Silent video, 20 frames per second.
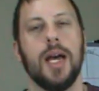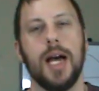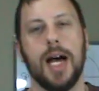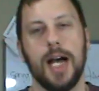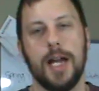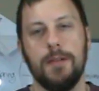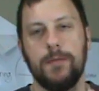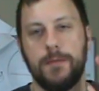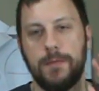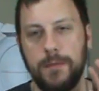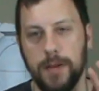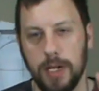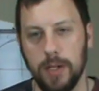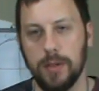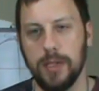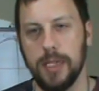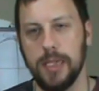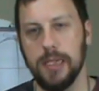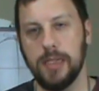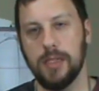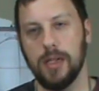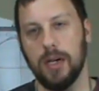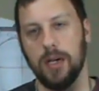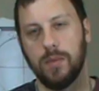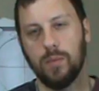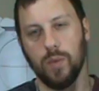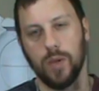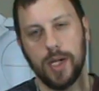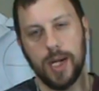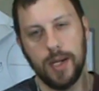I focus
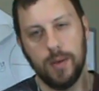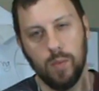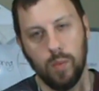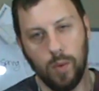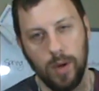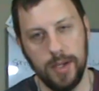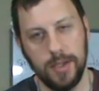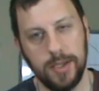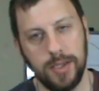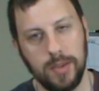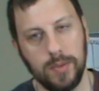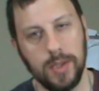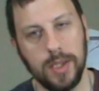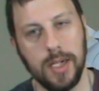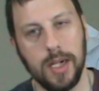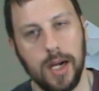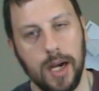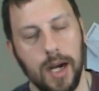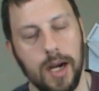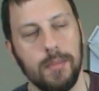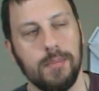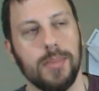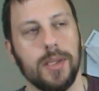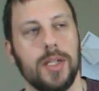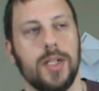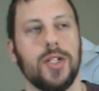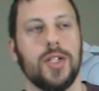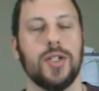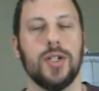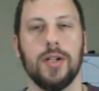on what I want to
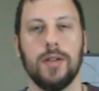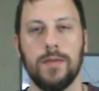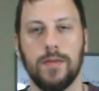accomplish